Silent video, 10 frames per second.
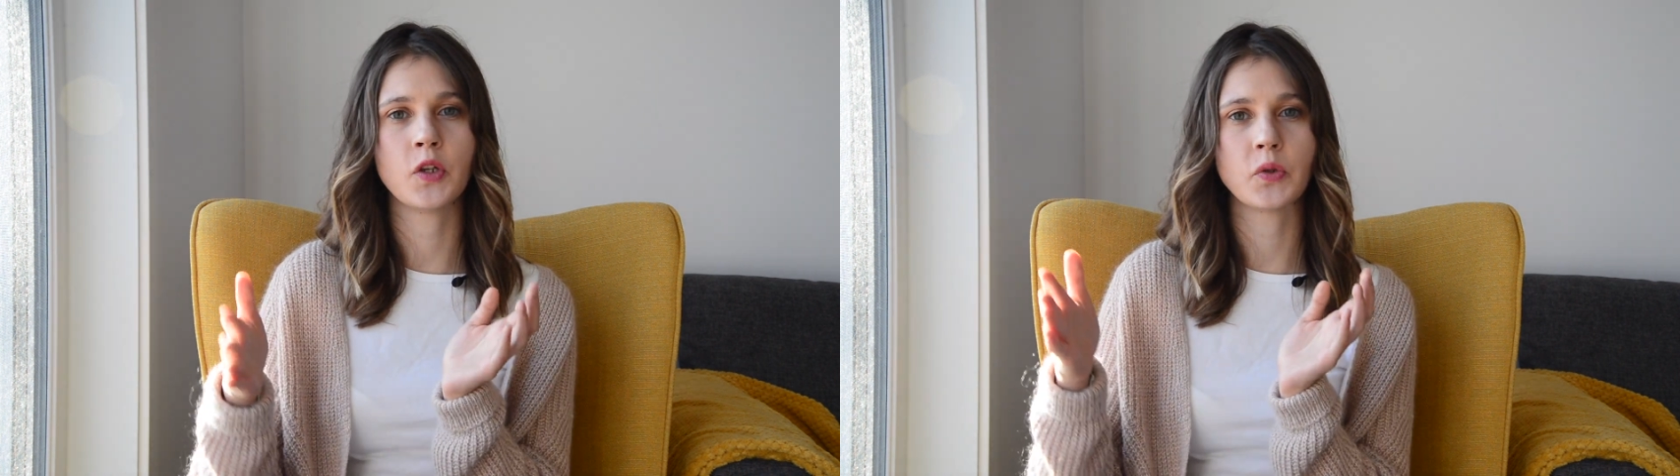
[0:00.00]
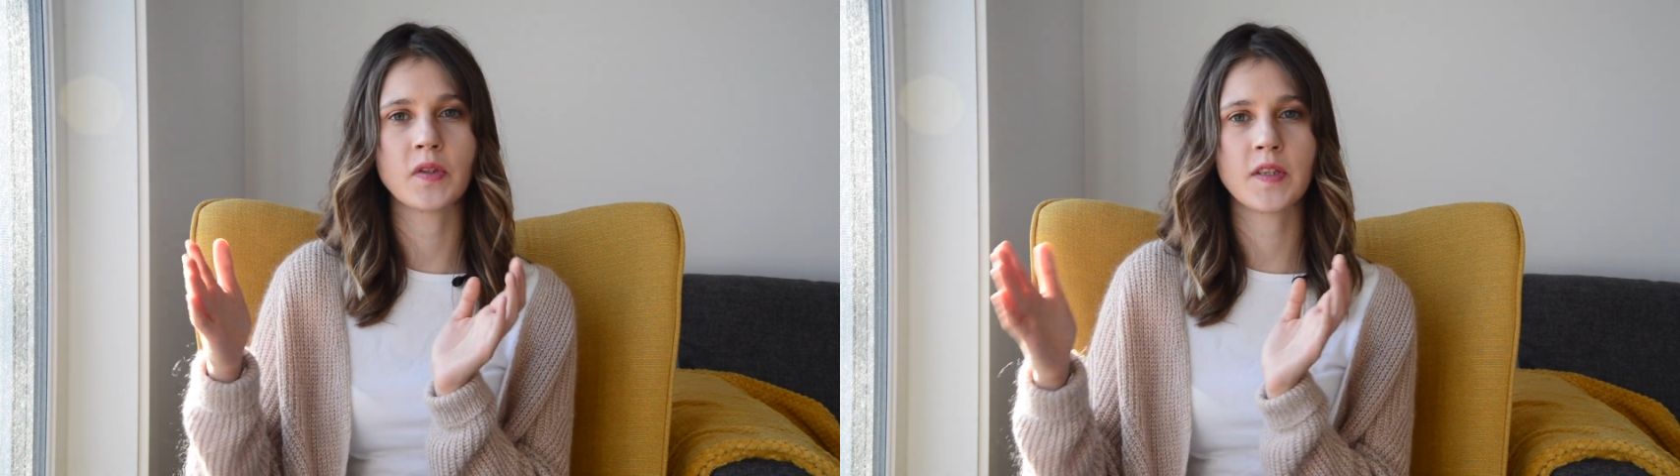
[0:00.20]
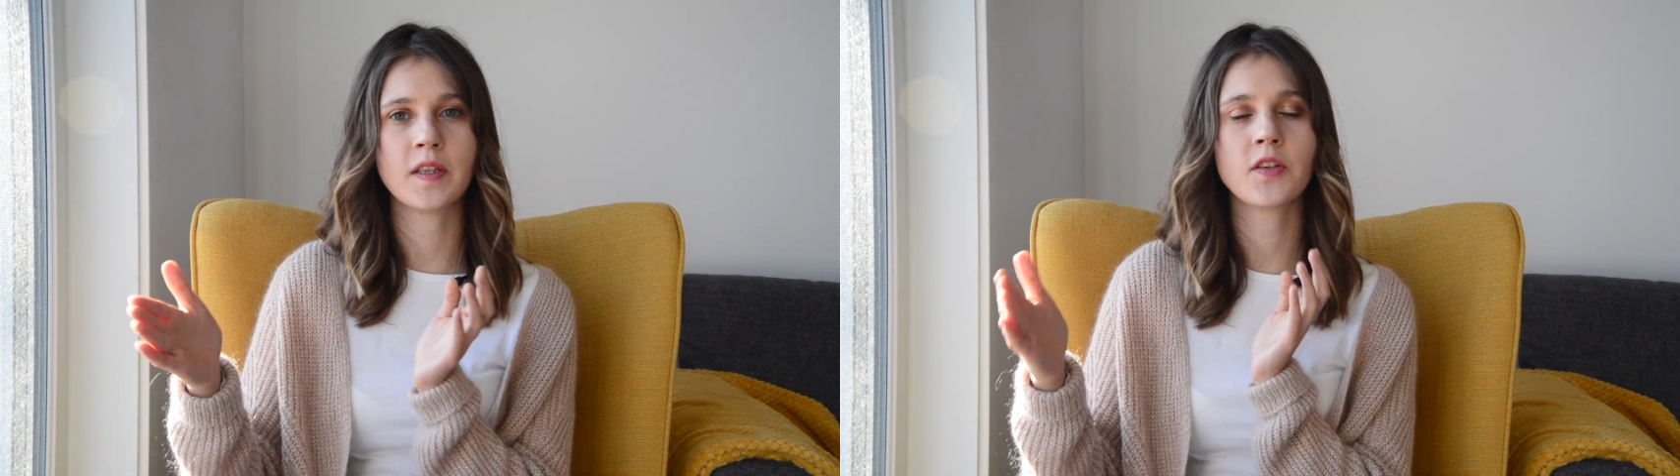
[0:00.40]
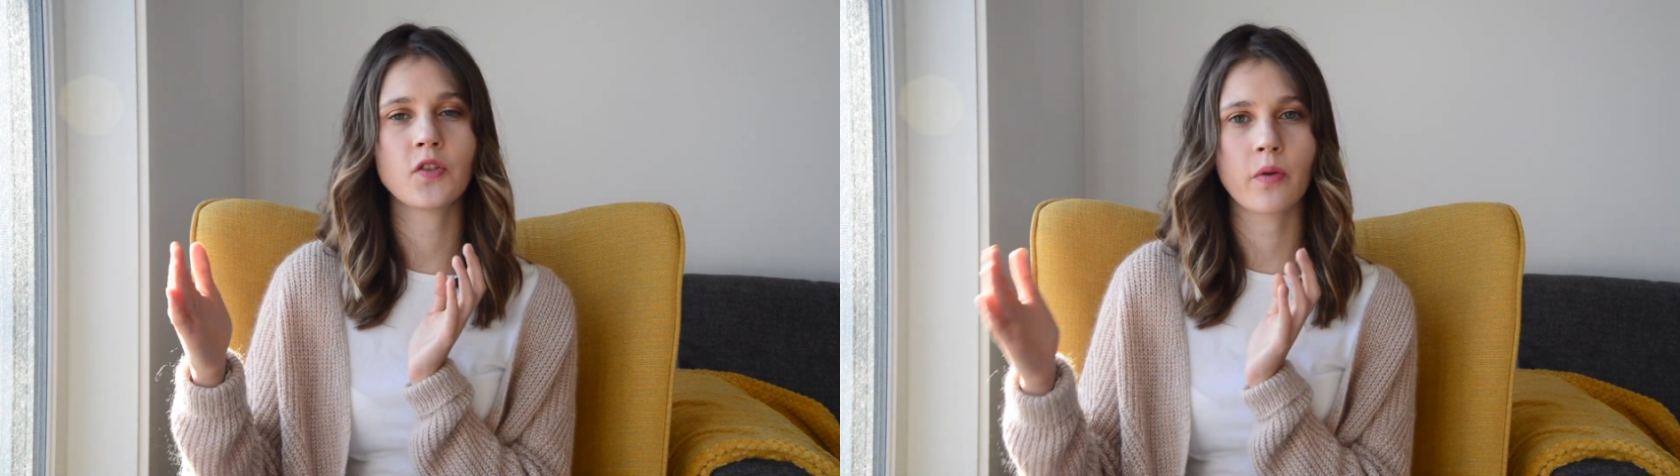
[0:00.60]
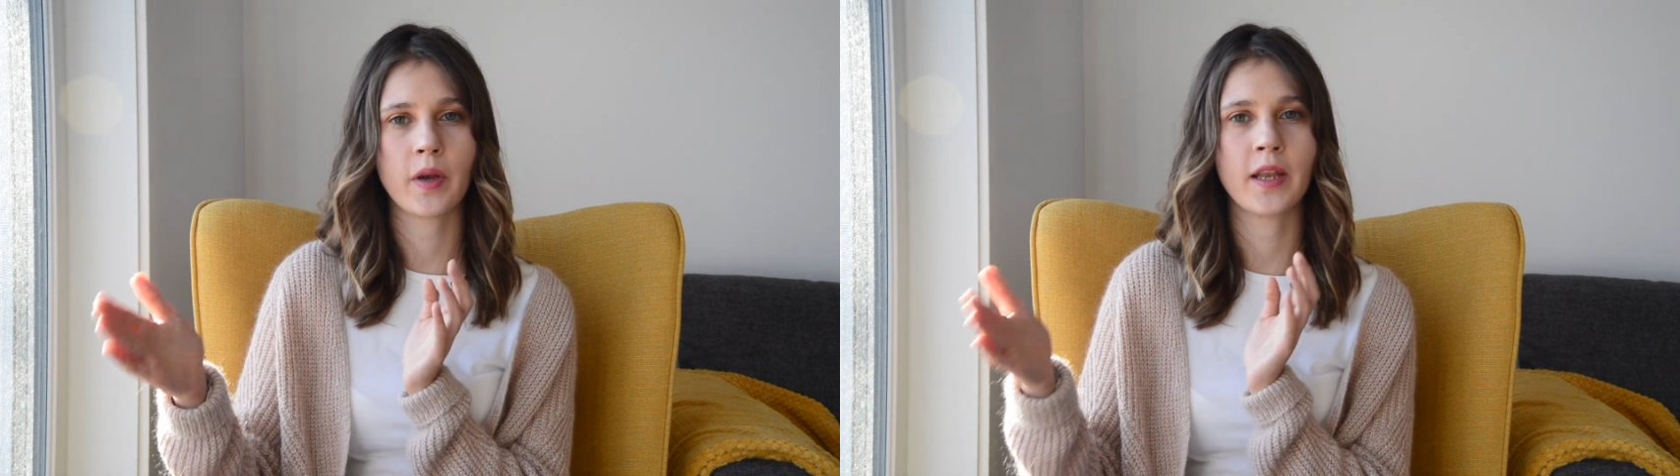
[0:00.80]
you see the
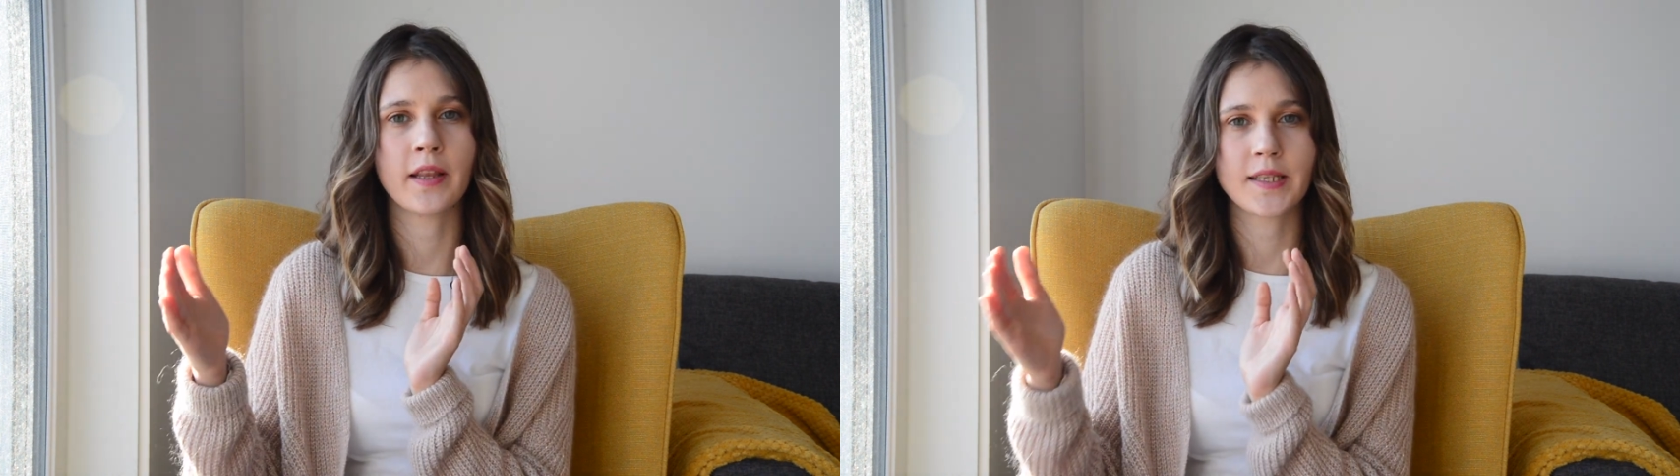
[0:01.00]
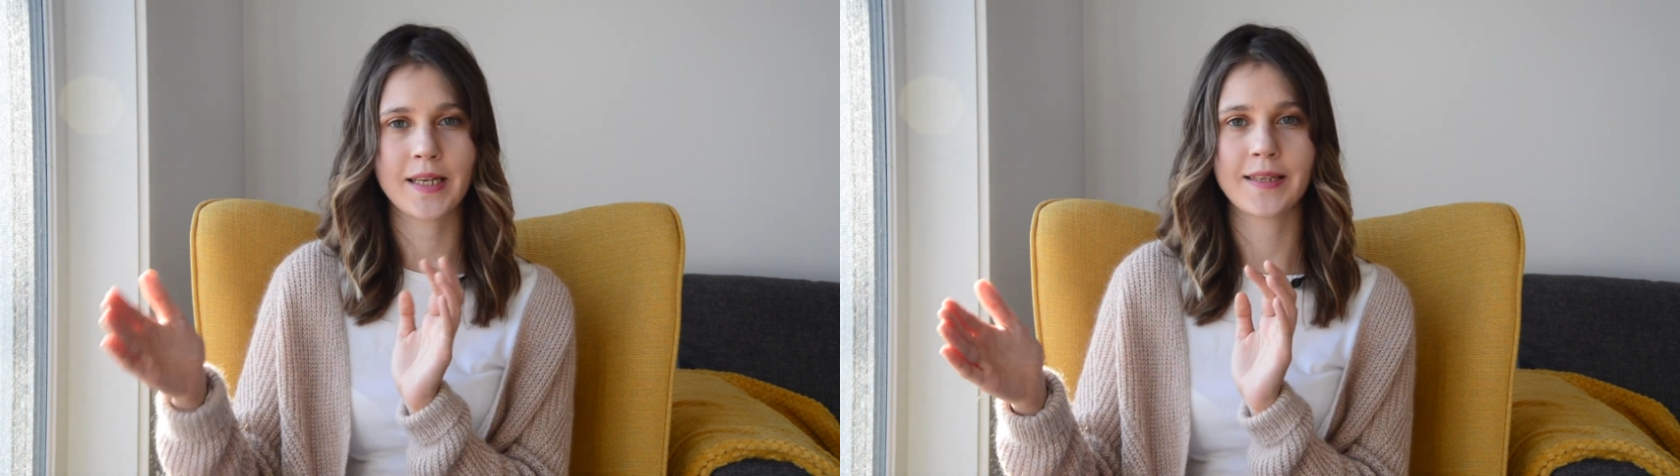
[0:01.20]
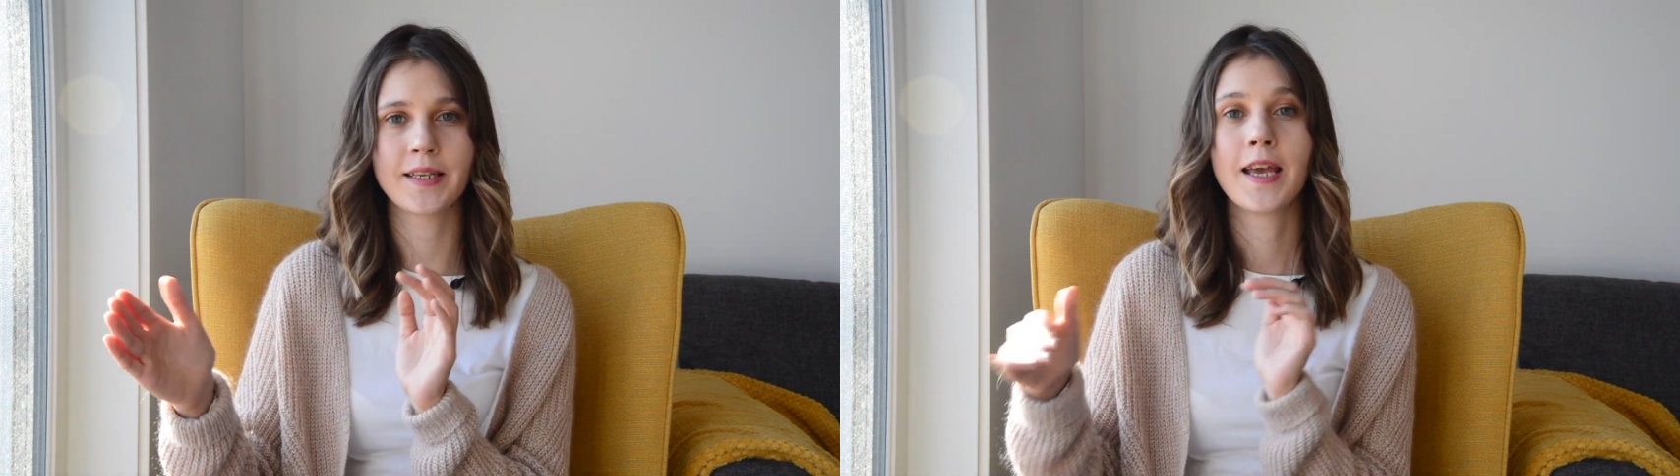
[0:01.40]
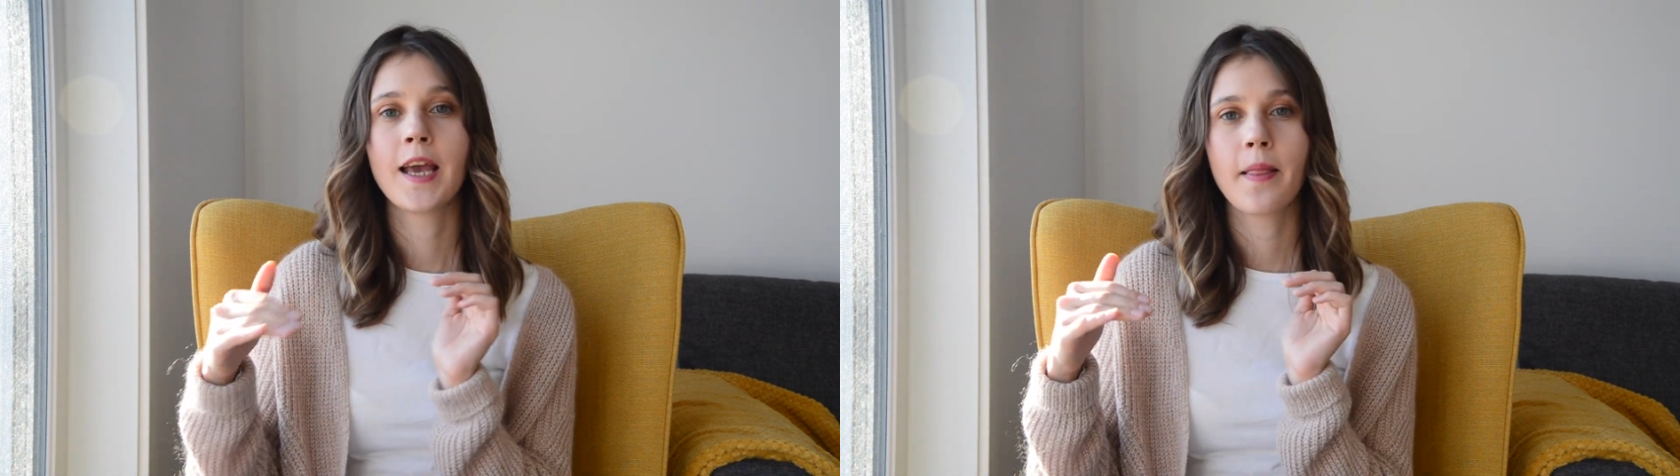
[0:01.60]
screen that says